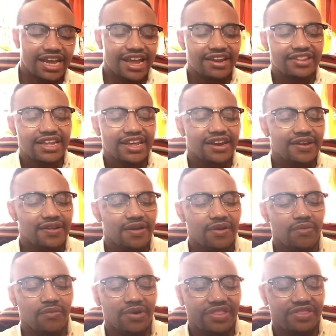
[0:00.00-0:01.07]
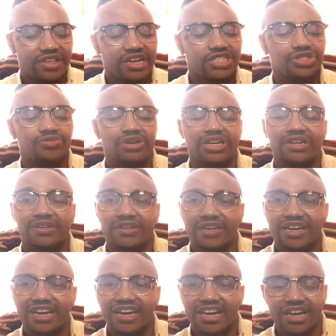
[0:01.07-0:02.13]
And then with this one,
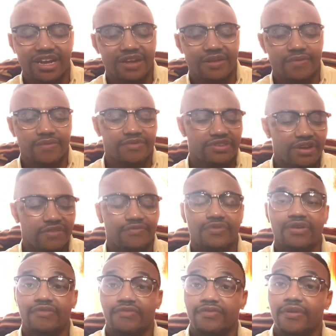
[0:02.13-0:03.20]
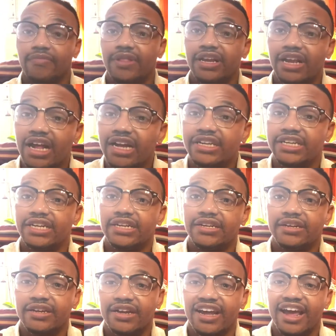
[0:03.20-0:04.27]
different from the London,
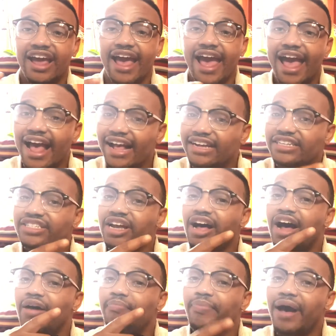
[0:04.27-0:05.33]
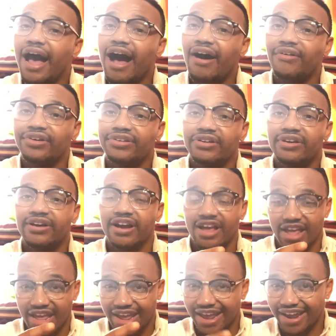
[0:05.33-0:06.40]
it has a powder
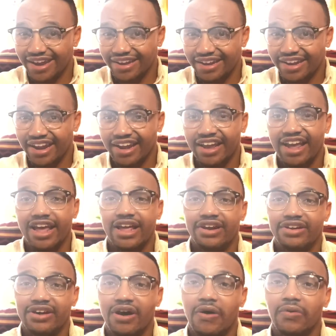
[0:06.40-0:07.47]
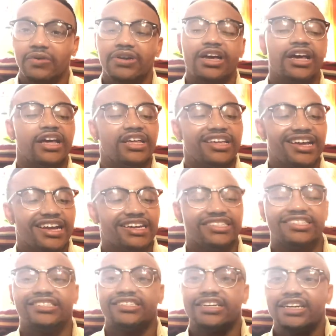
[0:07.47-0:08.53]
ending note.
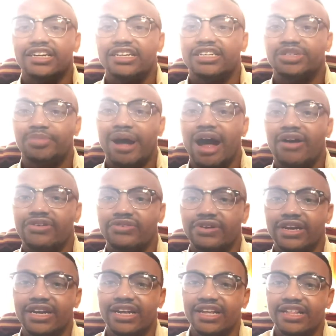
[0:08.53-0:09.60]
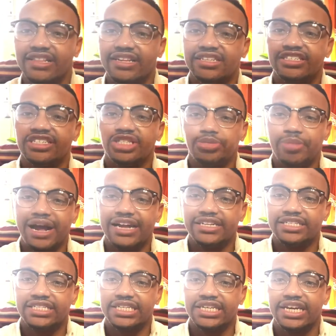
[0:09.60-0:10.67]
Yes, it is powdery. This is
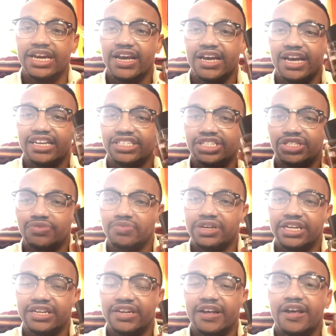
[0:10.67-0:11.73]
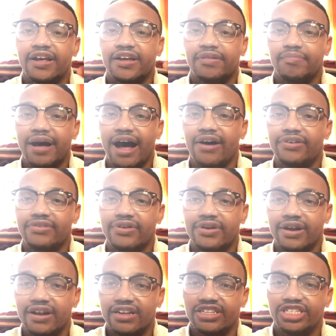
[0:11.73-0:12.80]
spicy and sweet.
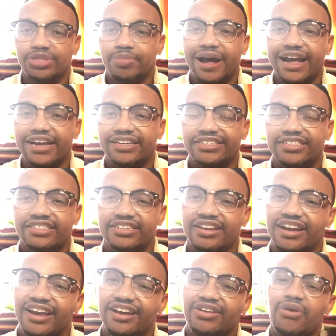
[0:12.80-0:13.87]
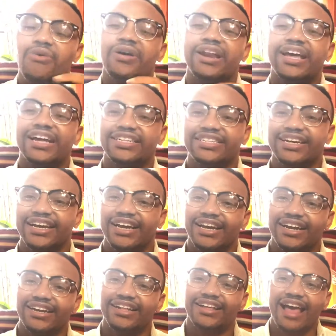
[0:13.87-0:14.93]
Powder, spice, going head to
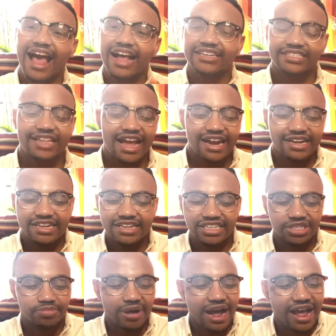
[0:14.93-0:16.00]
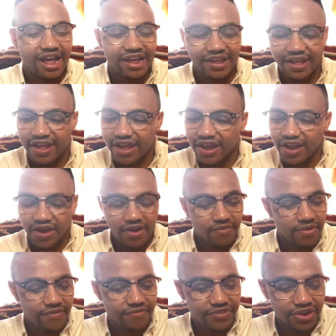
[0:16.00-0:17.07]
head. Guys, that is my
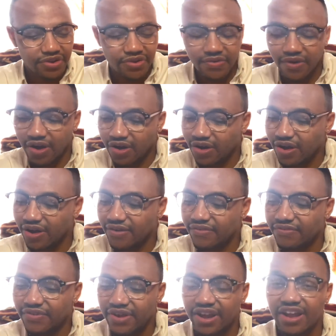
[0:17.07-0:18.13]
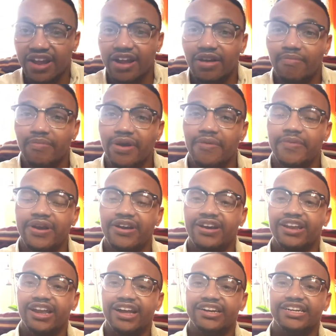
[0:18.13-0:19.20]
review of Burberry
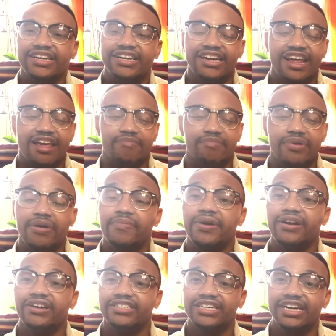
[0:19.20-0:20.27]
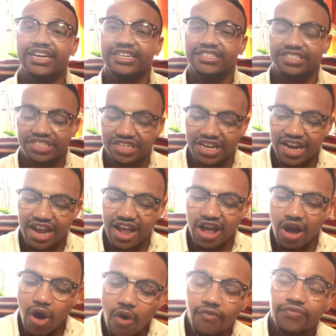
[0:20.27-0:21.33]
London and Burberry Touch.
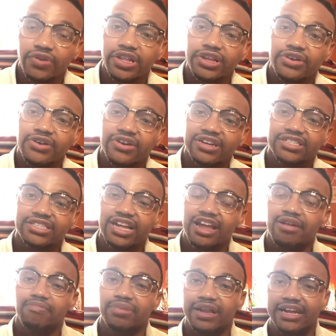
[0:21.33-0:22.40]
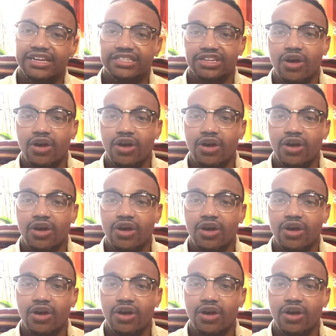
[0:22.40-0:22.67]
Hopefully you're staying blessed.